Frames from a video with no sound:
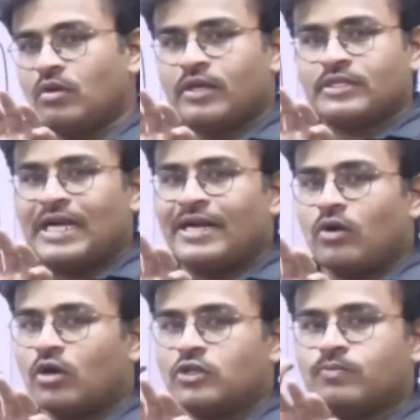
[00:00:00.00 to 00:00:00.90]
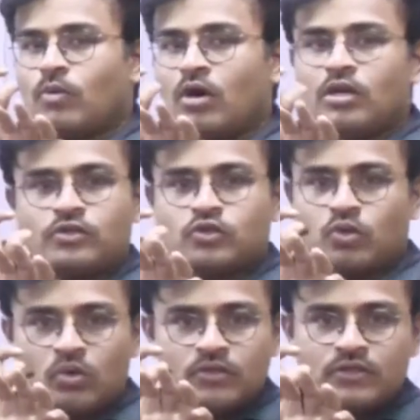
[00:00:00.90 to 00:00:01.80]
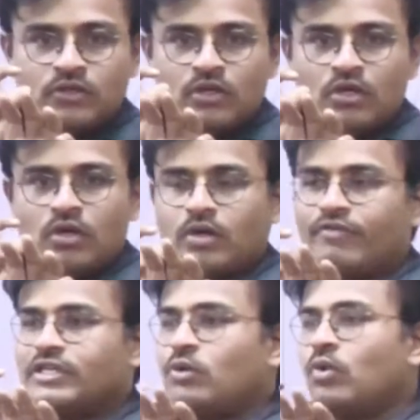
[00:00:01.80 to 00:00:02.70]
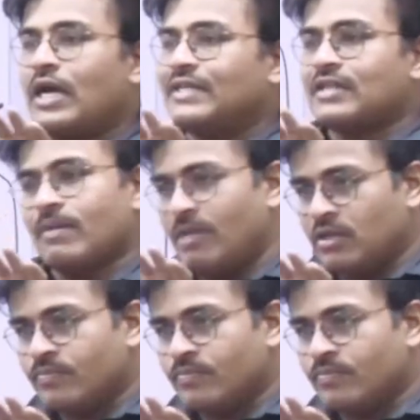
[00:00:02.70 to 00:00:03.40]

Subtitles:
Okay, sand or small stones, okay, which are known as rubble.